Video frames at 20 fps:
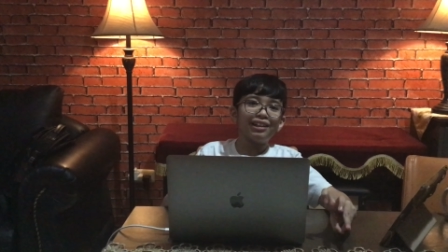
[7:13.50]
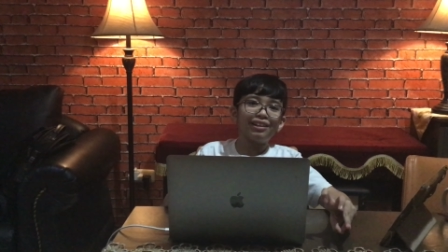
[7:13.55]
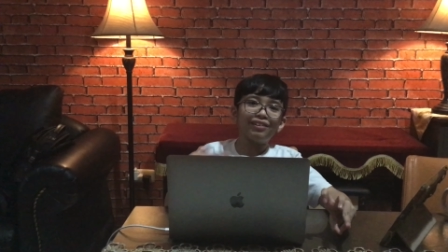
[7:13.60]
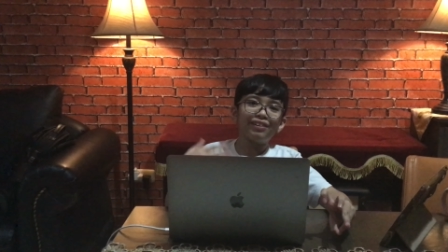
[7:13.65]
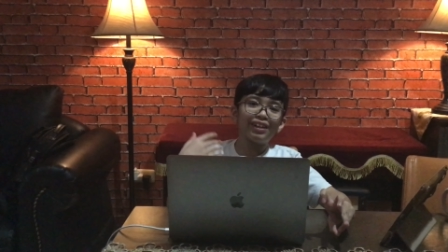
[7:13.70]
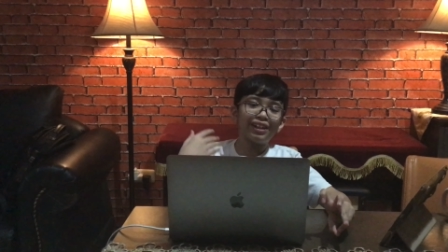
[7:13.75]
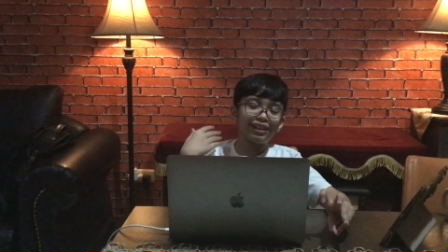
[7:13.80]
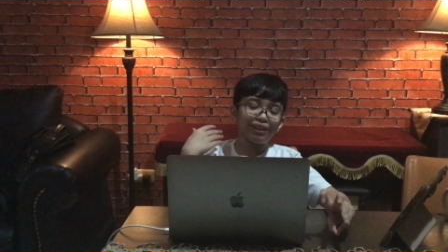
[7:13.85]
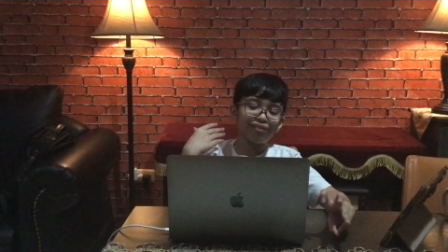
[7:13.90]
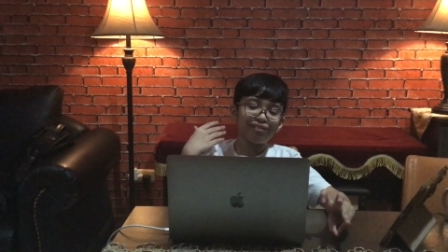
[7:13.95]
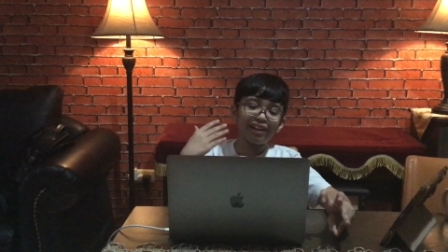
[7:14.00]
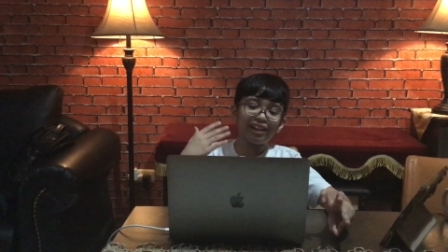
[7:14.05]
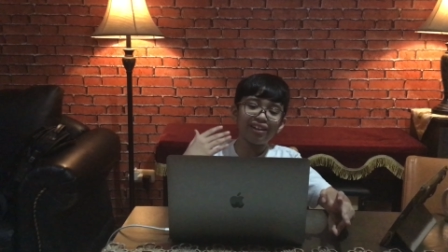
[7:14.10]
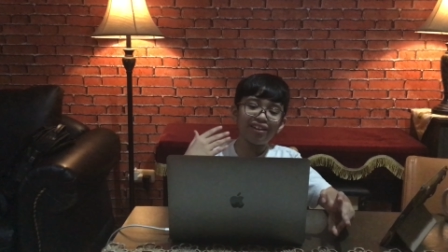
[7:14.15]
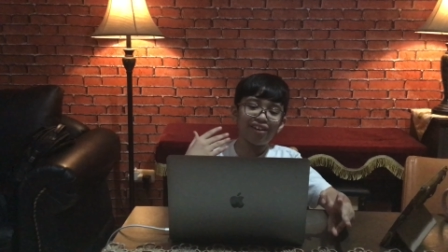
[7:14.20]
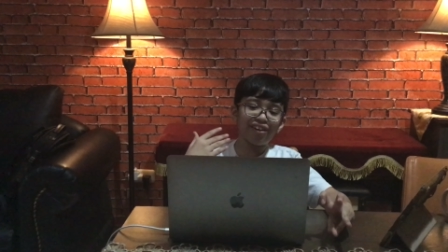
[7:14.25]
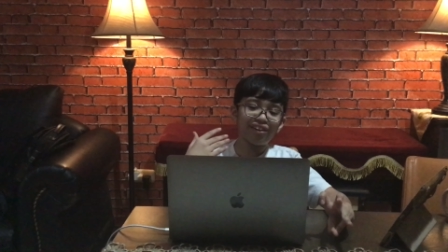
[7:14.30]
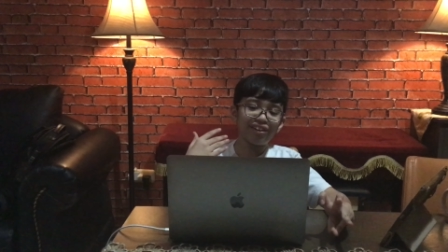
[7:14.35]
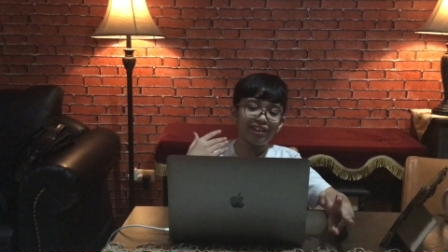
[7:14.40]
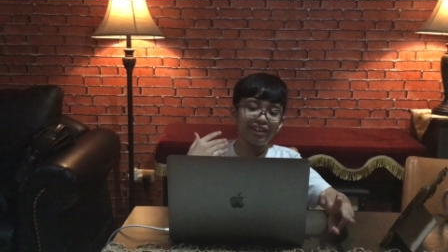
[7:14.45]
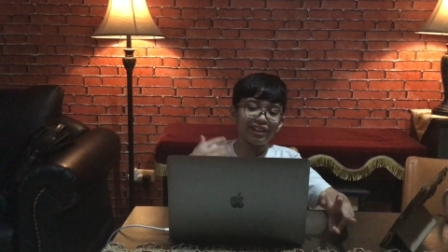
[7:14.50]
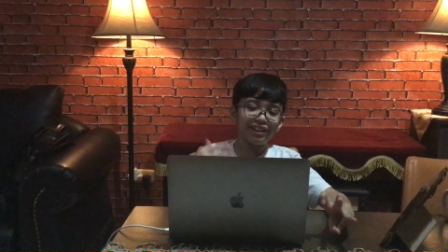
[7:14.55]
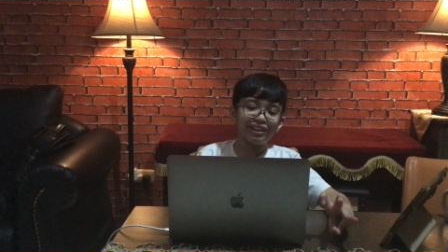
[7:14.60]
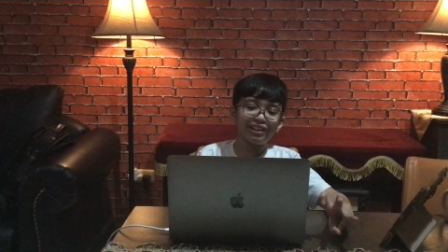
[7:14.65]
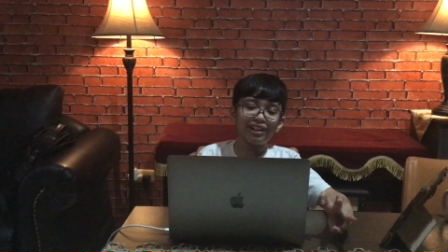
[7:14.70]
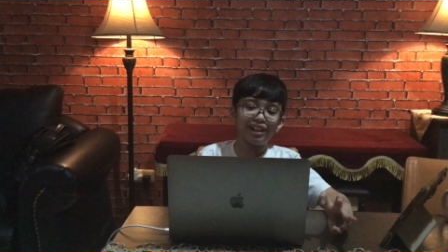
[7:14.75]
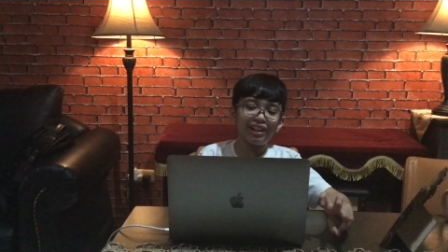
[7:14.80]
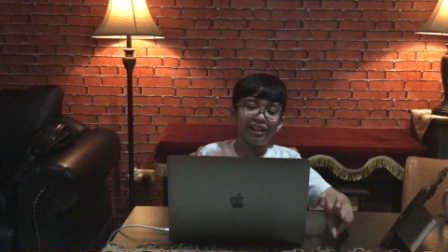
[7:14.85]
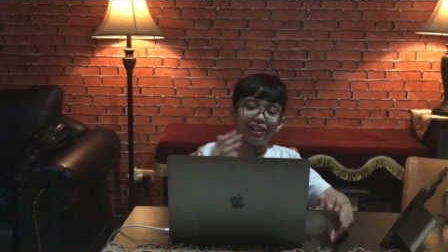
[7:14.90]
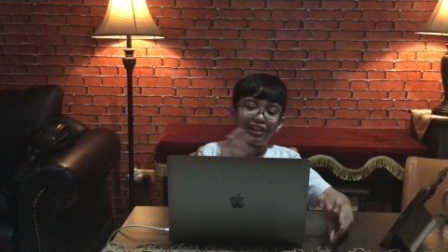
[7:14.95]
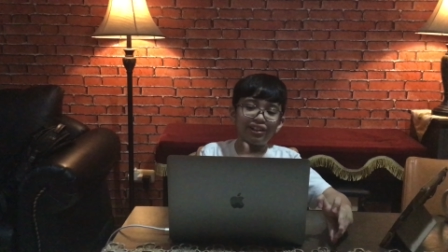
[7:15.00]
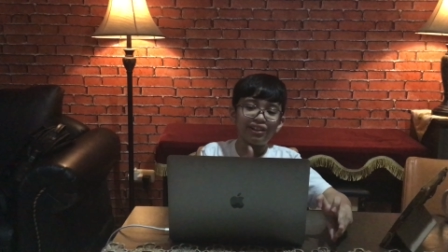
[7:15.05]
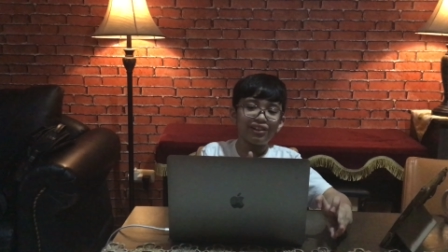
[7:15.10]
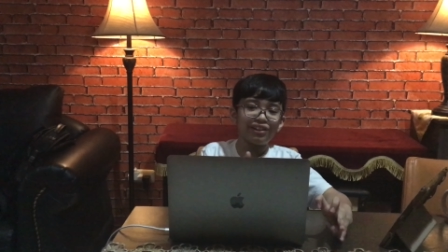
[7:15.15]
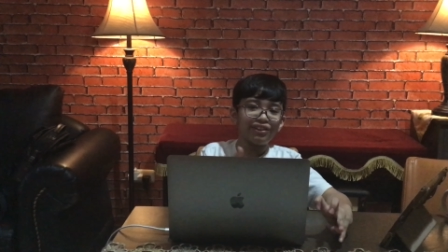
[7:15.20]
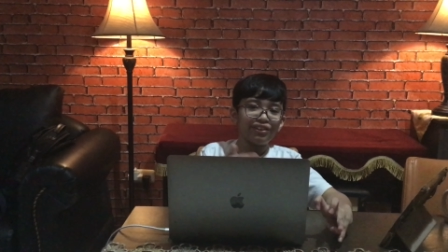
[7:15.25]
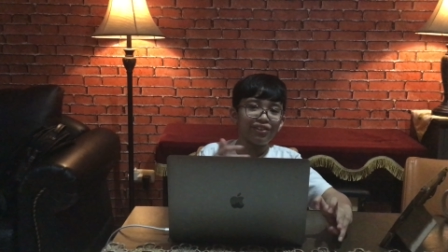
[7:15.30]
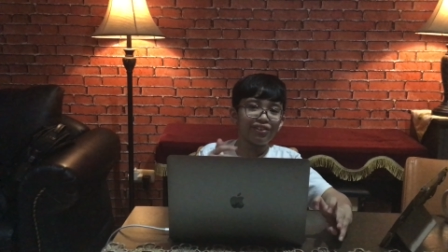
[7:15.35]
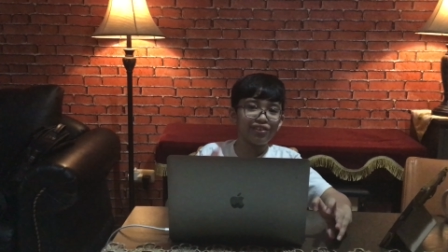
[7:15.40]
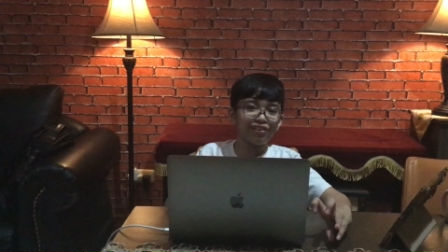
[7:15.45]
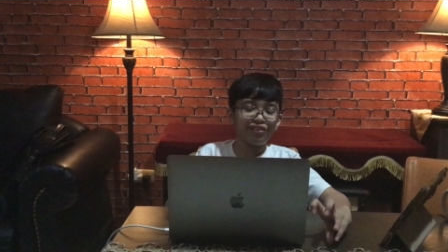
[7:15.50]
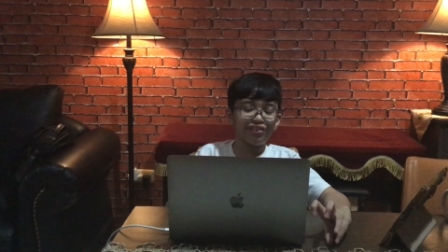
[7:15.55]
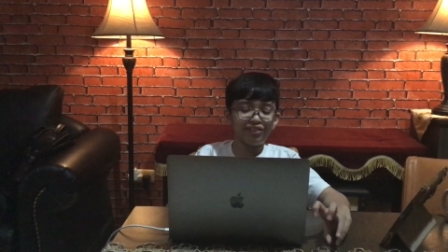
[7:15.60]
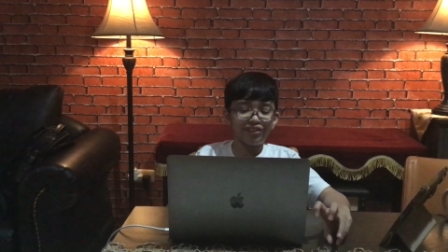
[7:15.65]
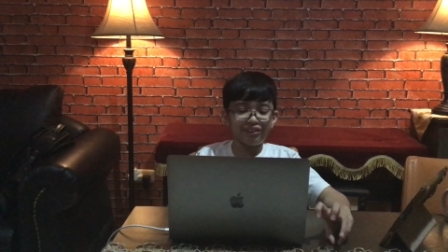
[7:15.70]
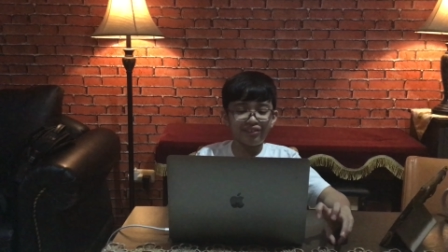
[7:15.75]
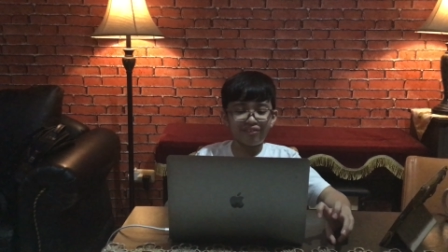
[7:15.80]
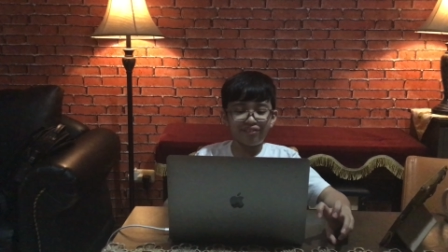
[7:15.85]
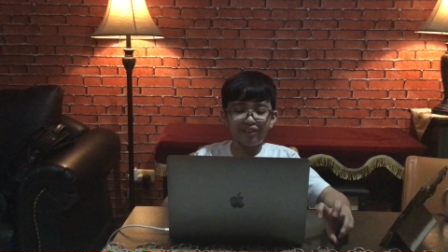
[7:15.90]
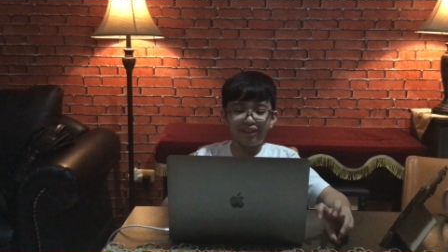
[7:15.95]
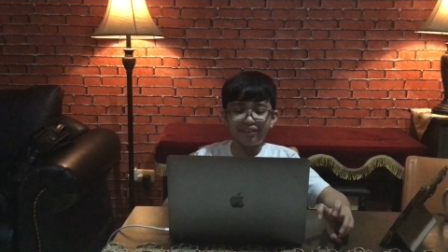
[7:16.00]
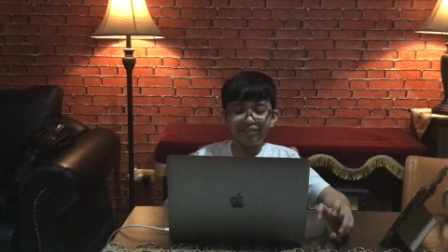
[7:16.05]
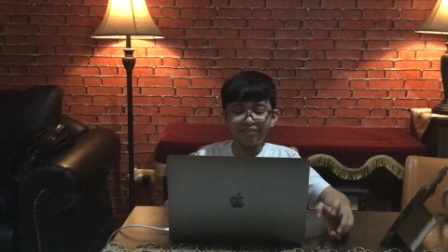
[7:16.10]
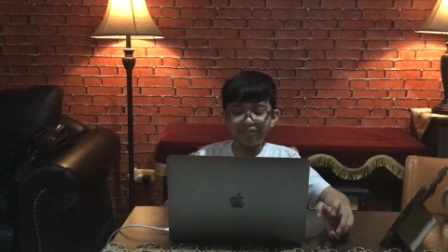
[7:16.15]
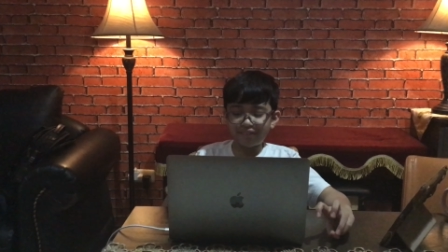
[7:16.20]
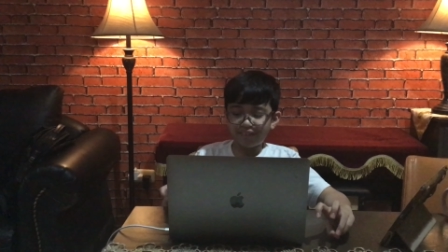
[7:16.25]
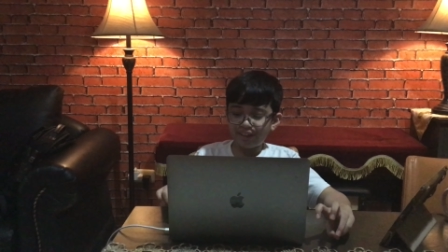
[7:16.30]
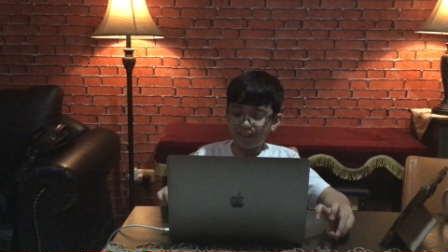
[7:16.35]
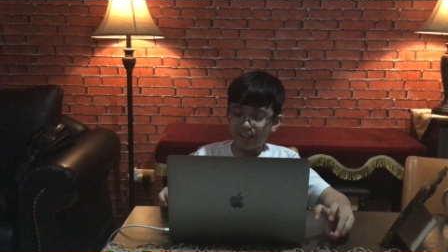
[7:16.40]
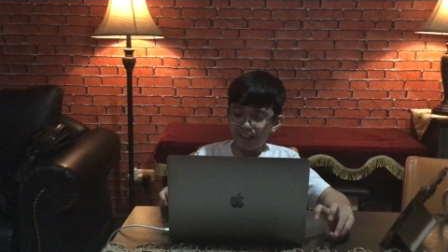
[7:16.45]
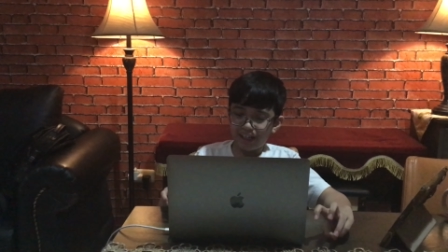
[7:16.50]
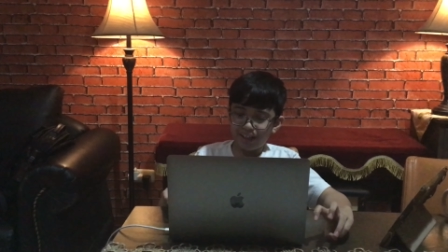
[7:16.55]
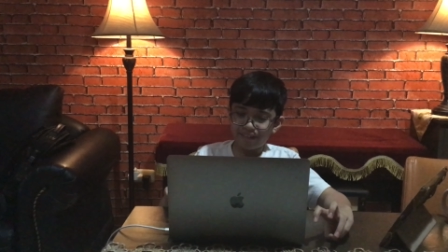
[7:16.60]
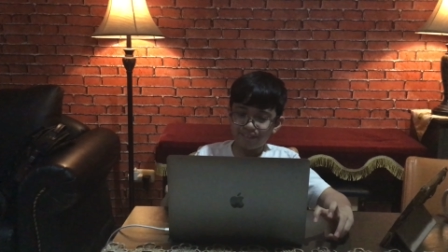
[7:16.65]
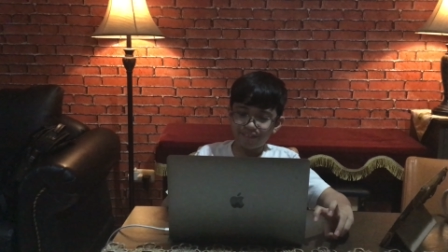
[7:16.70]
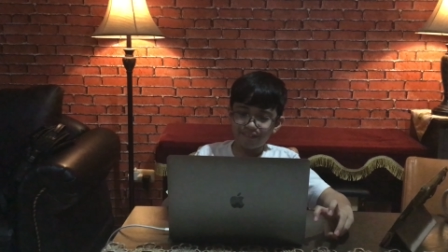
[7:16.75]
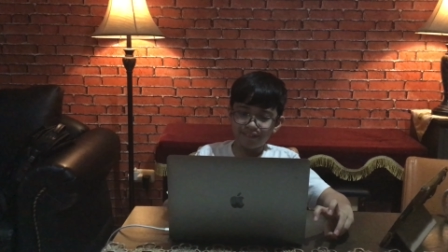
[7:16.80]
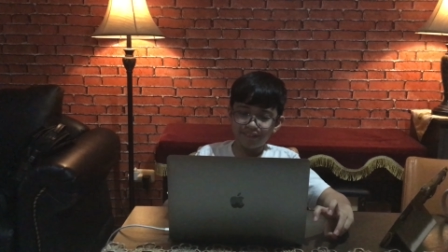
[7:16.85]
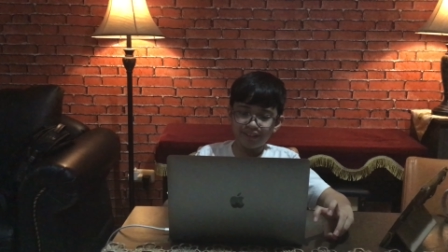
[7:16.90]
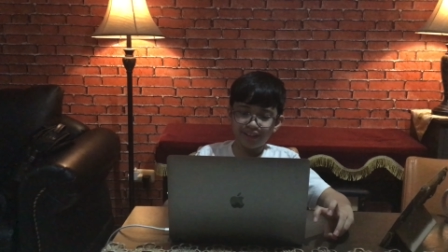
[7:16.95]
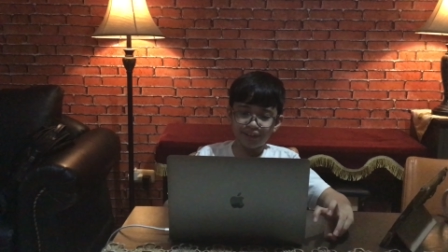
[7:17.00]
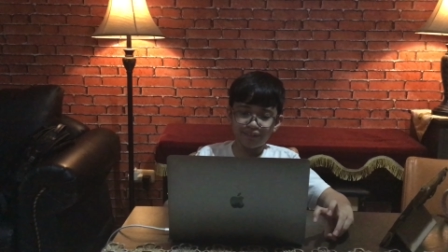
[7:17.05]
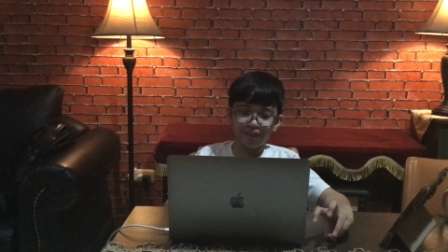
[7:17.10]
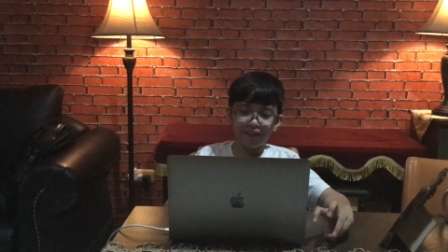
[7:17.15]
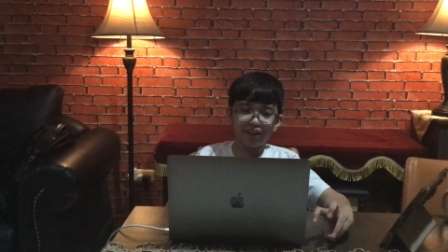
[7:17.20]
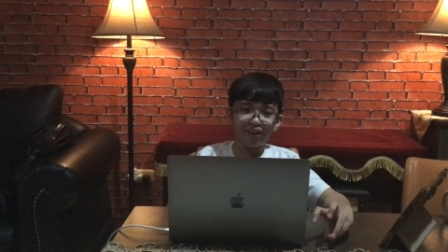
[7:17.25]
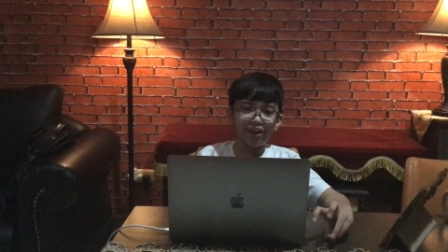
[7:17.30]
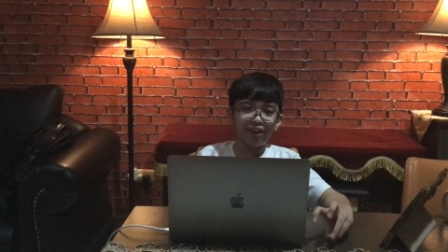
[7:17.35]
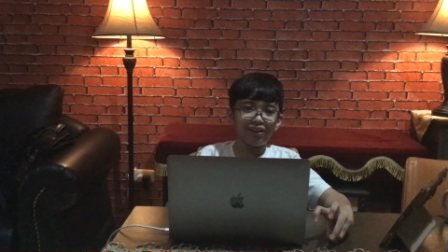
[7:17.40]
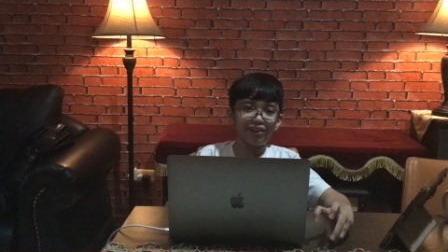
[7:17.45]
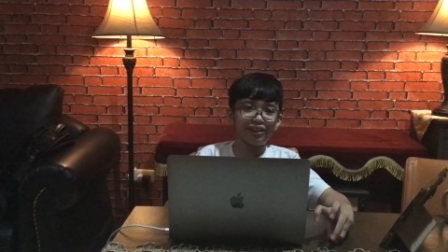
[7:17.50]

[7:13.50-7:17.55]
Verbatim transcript: Well, it's my knowledge, I didn't search on Google, but yeah, it's my knowledge.